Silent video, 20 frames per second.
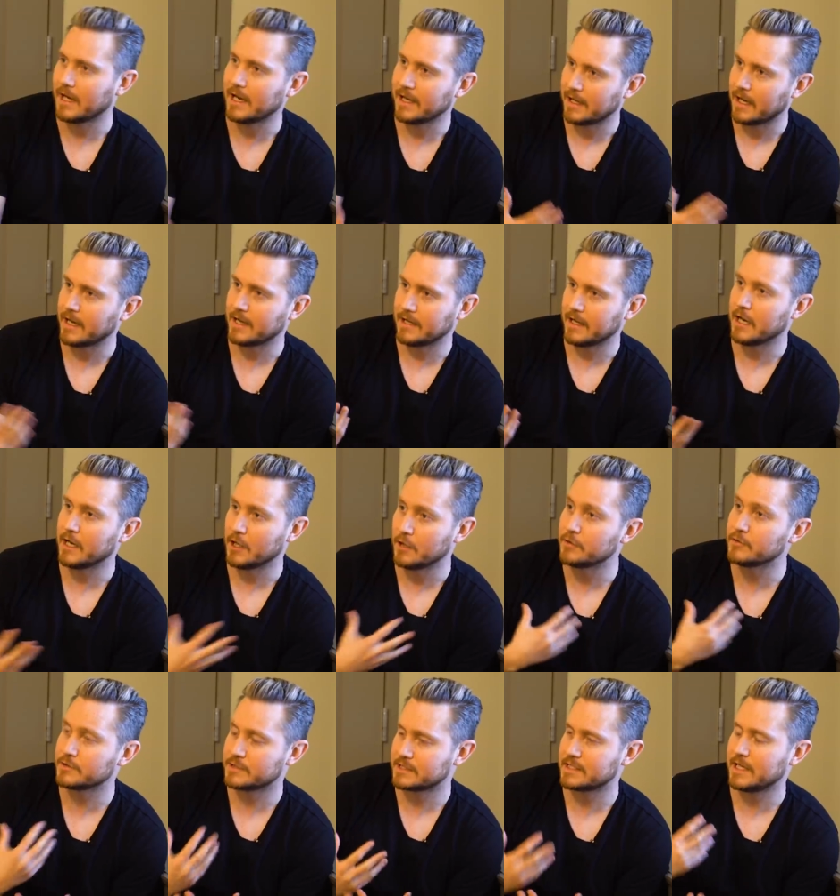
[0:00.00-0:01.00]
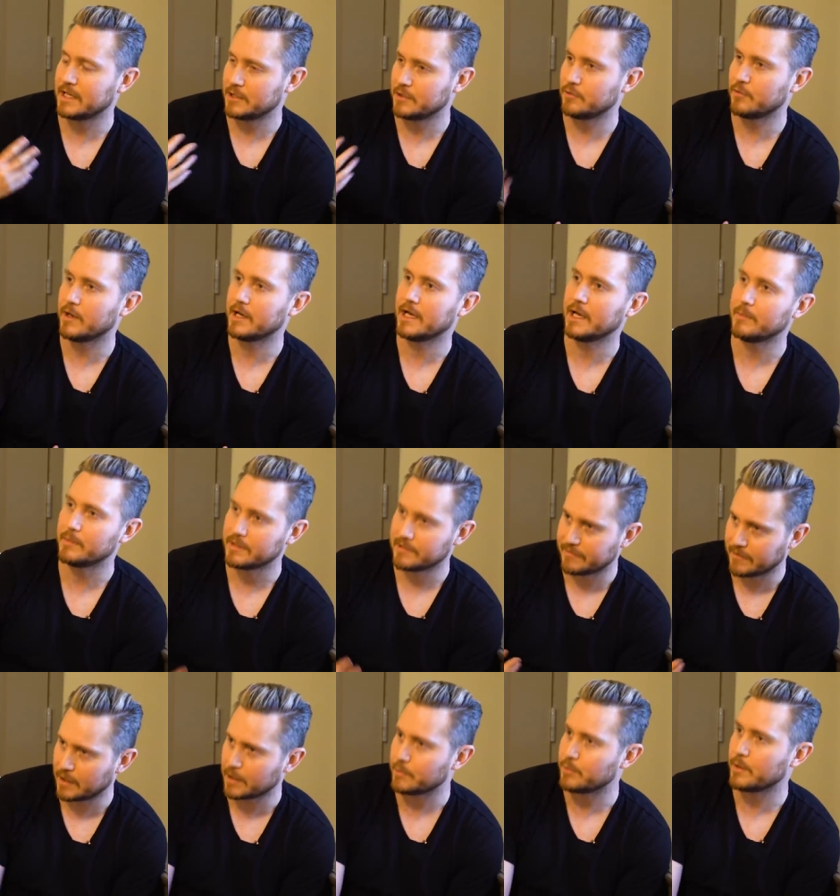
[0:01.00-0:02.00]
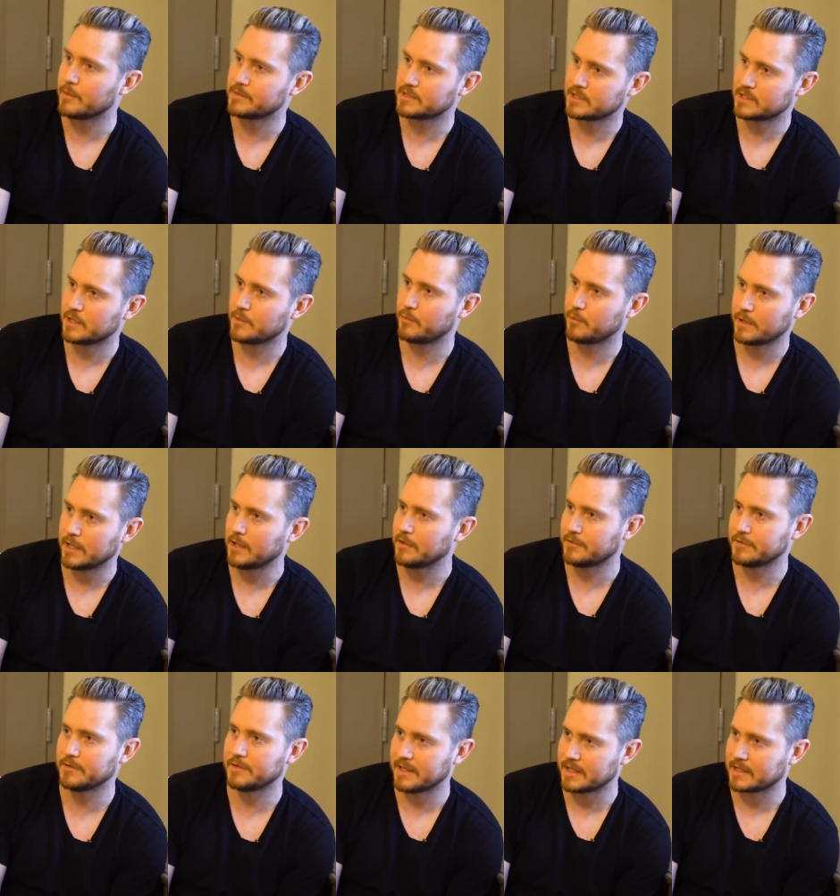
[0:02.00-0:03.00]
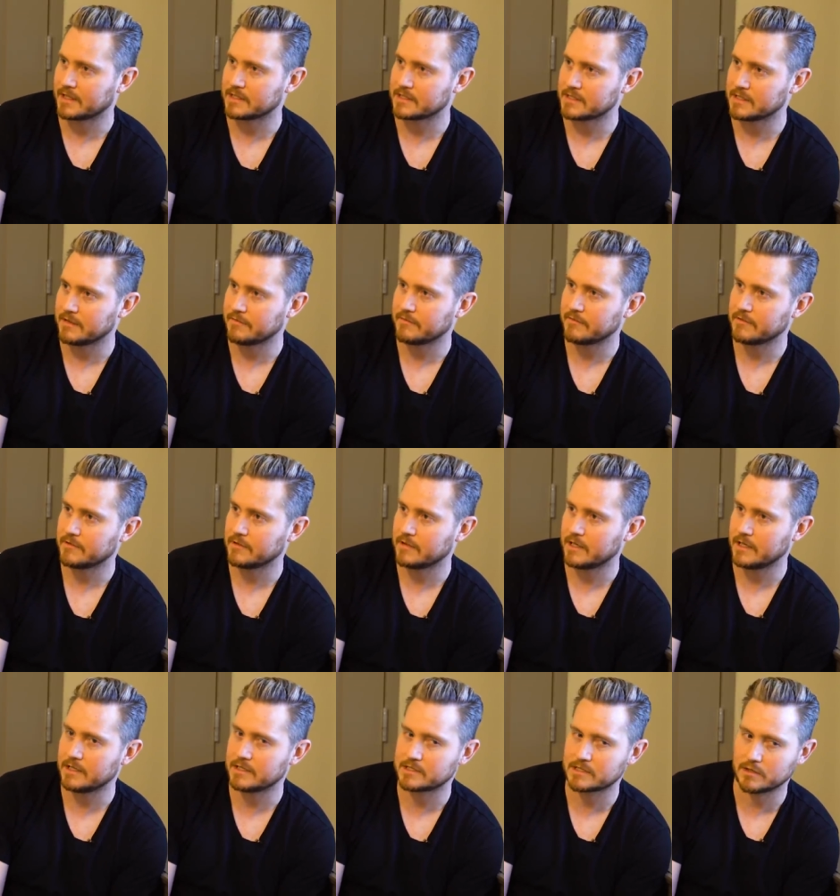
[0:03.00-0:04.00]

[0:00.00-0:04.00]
I, I, I understand who I am and the value proposition I put out there, that kind of stuff, right?